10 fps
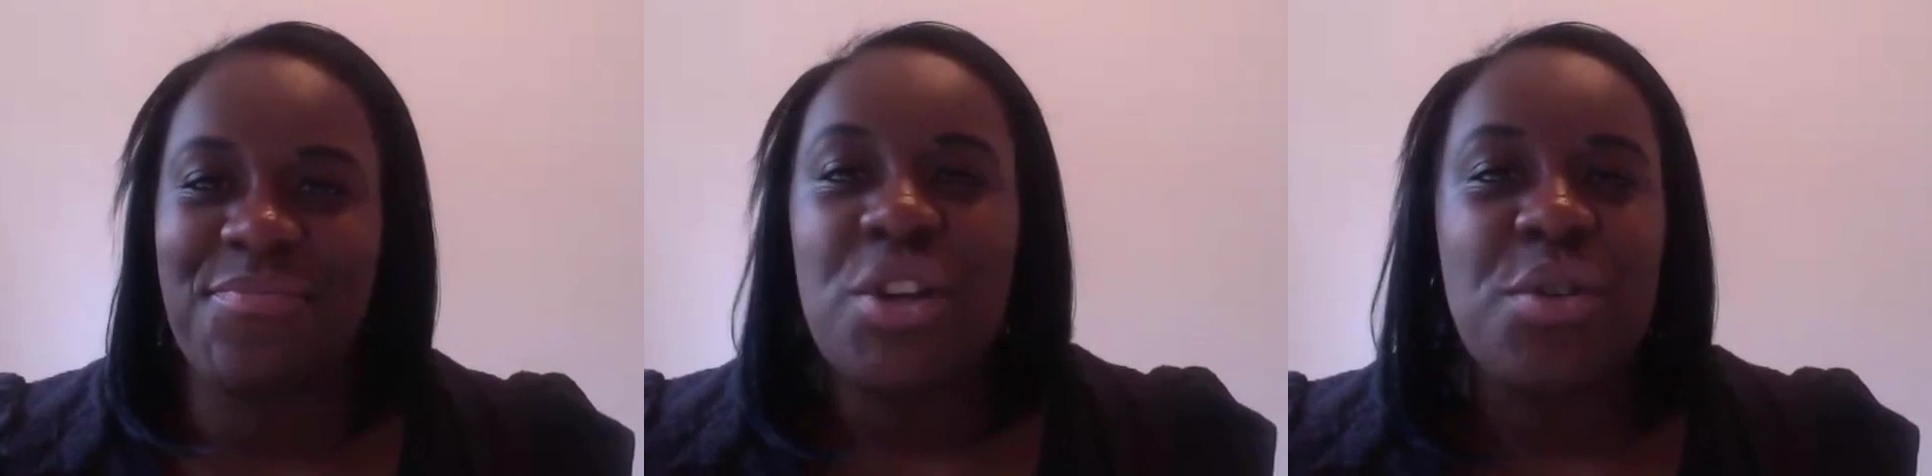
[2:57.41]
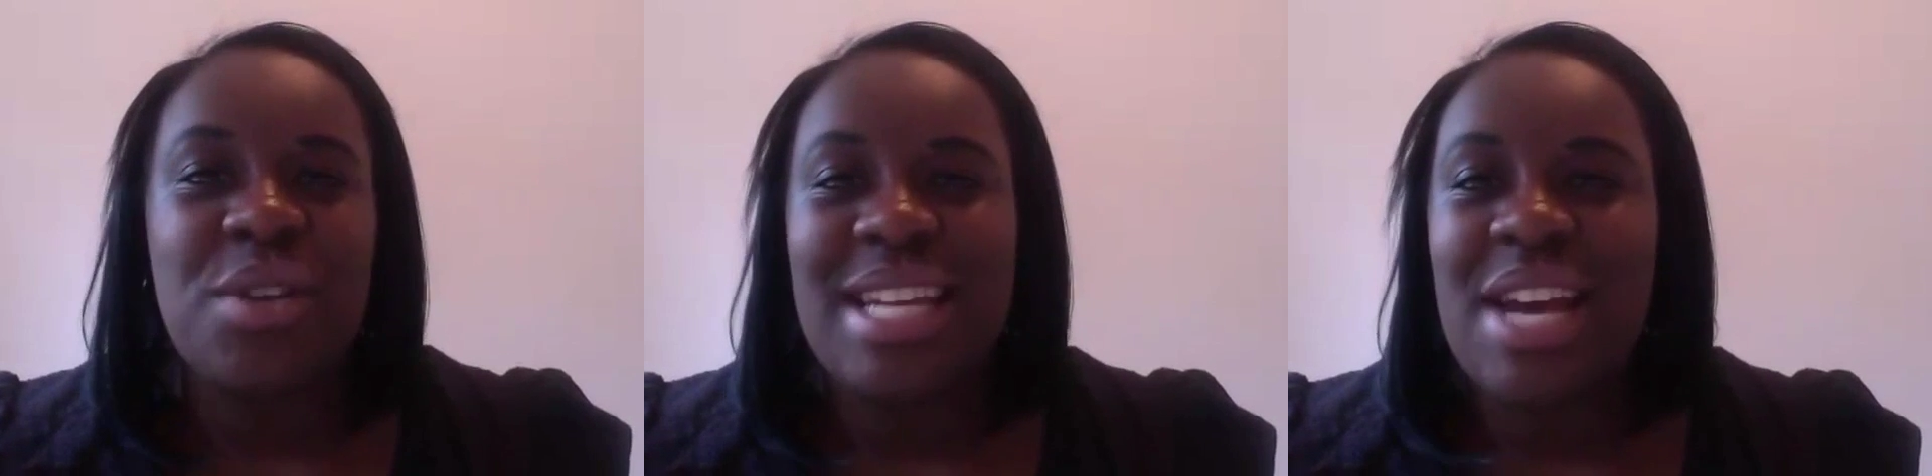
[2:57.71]

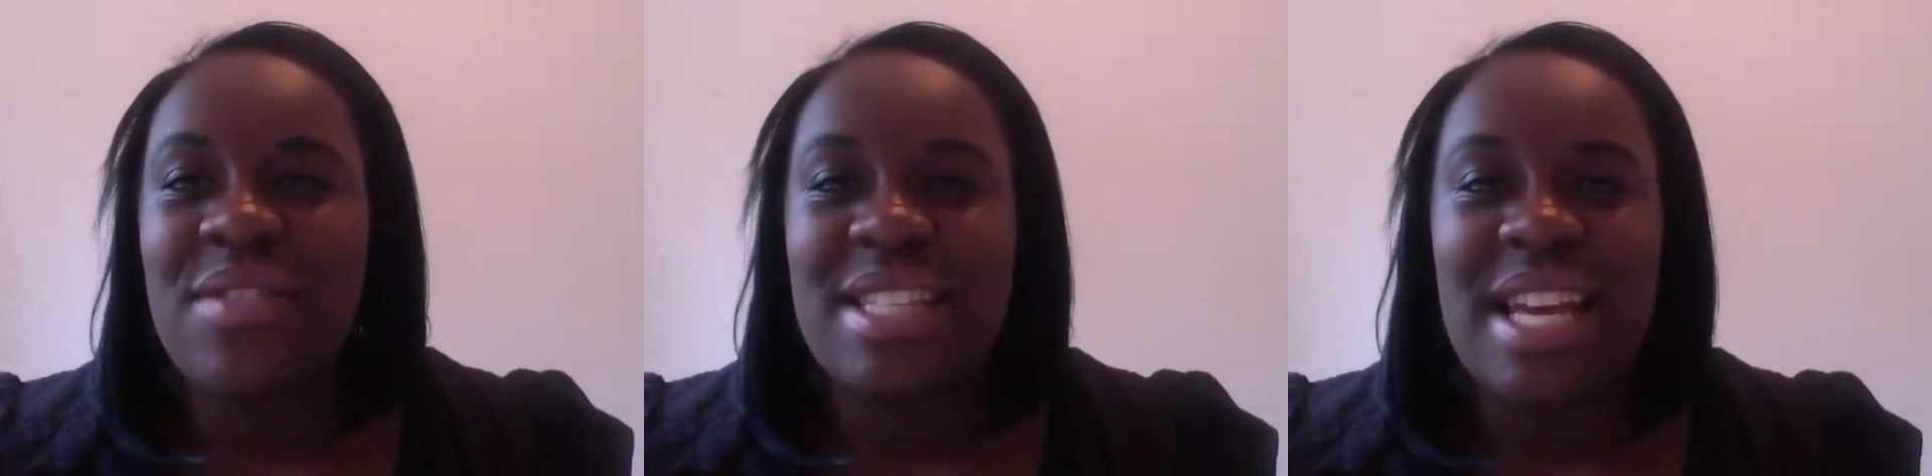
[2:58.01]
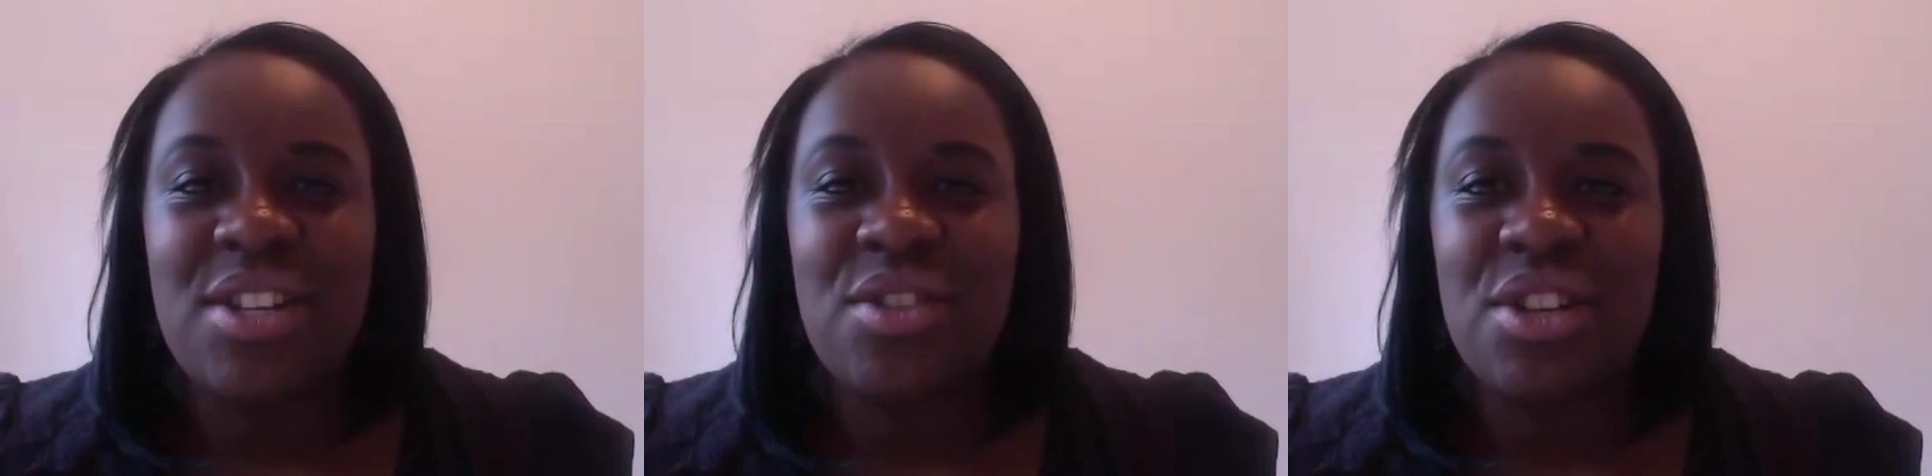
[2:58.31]
You can have a
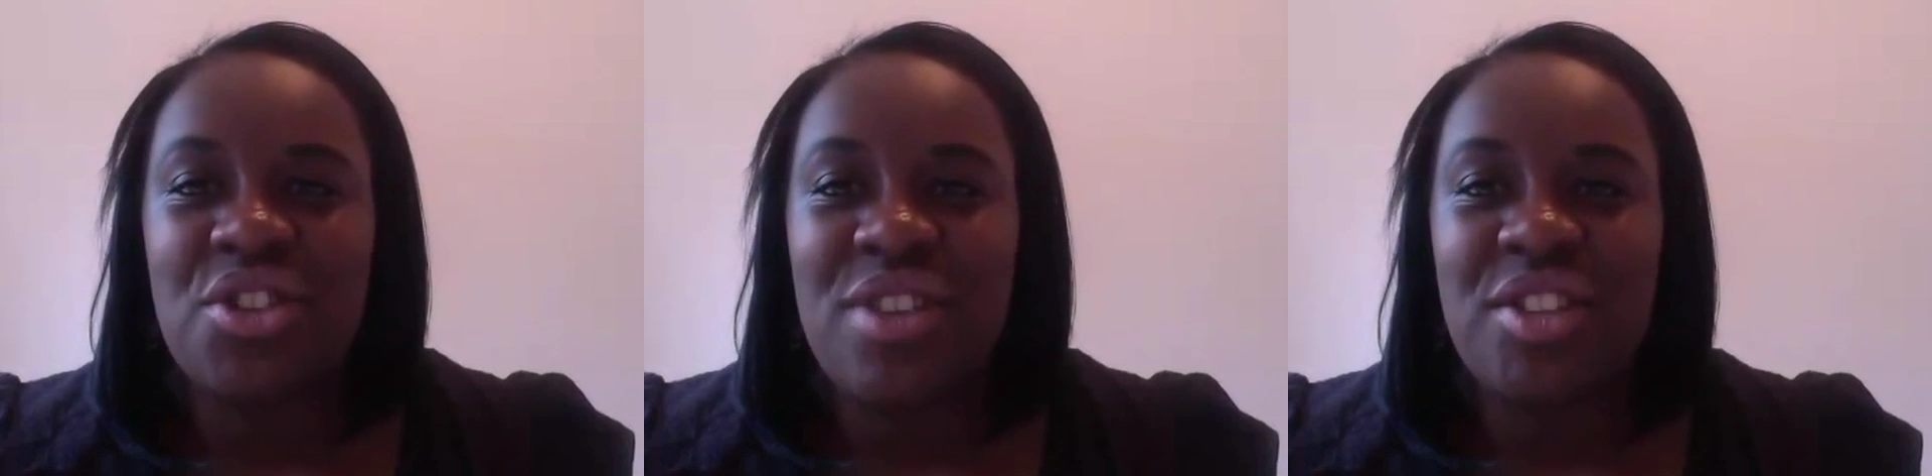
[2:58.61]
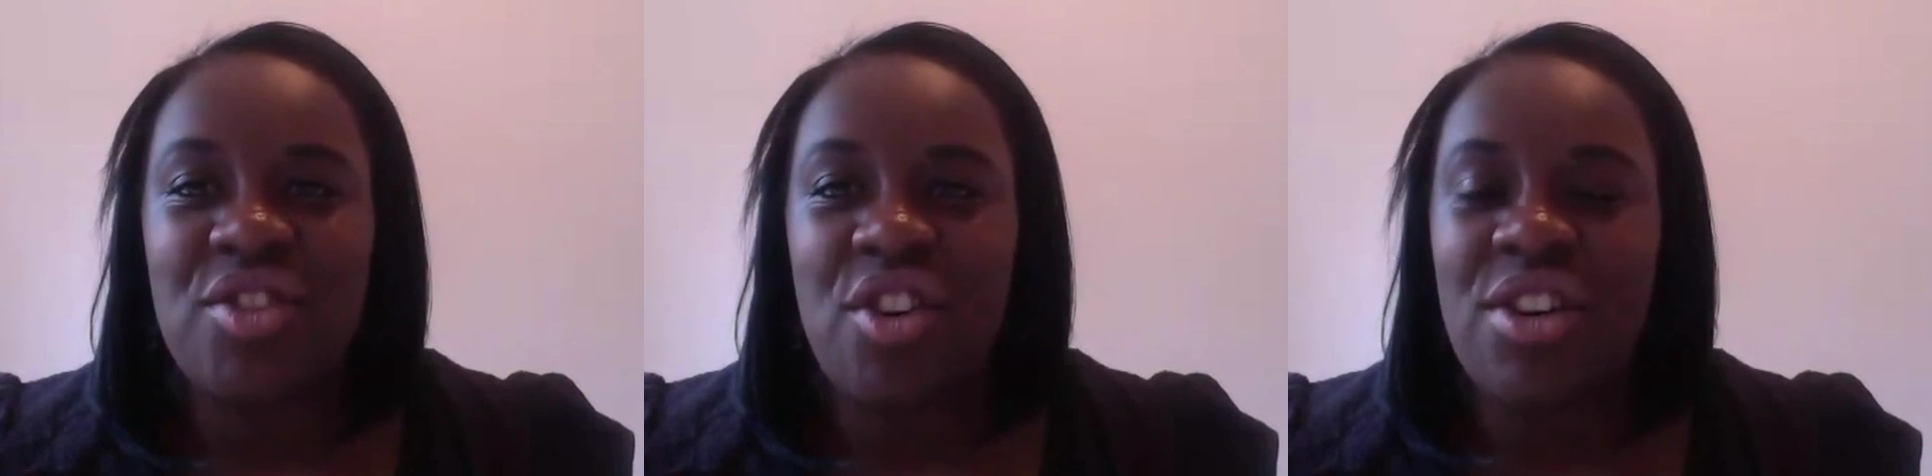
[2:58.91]
$10
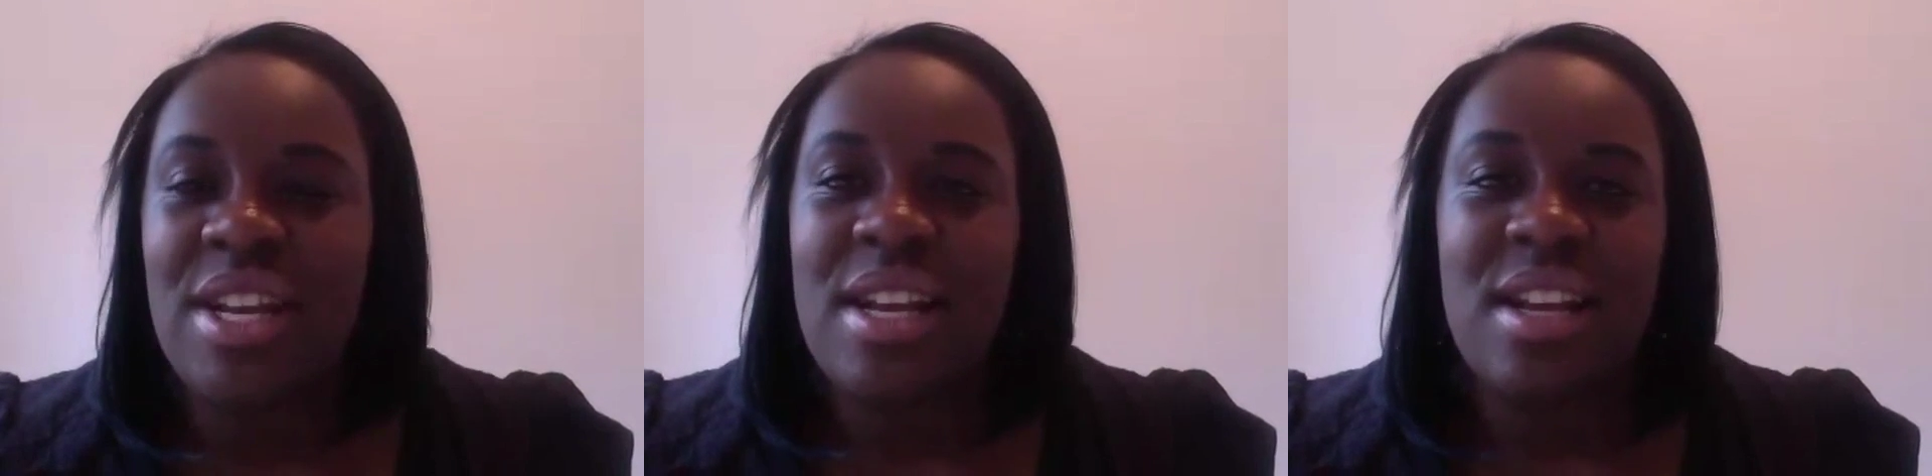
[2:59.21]
dress on,